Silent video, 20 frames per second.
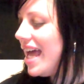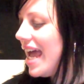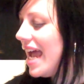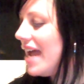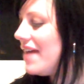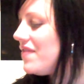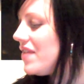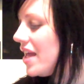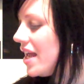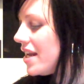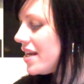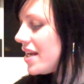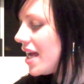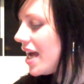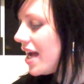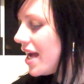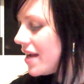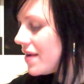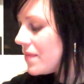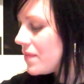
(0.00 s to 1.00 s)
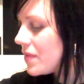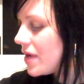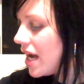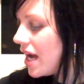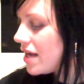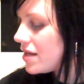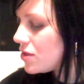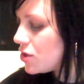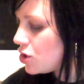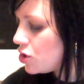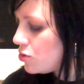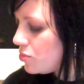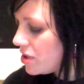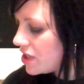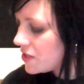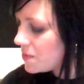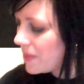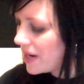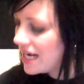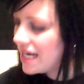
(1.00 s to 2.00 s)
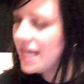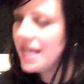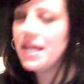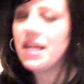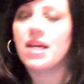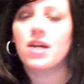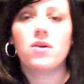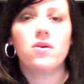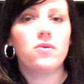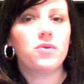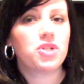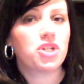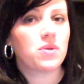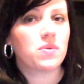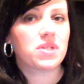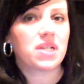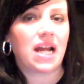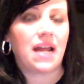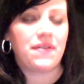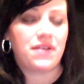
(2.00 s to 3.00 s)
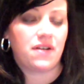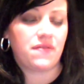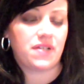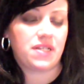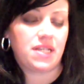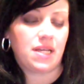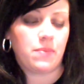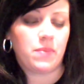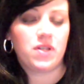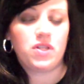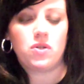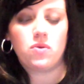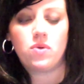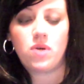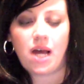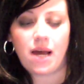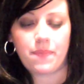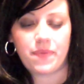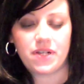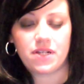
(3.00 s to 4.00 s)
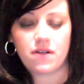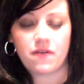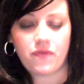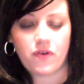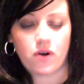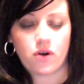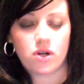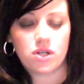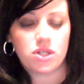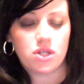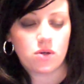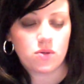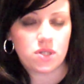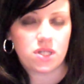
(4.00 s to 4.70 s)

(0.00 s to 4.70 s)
And then I've got two books by Lee Nichol. She was kind enough to send me two copies of her adult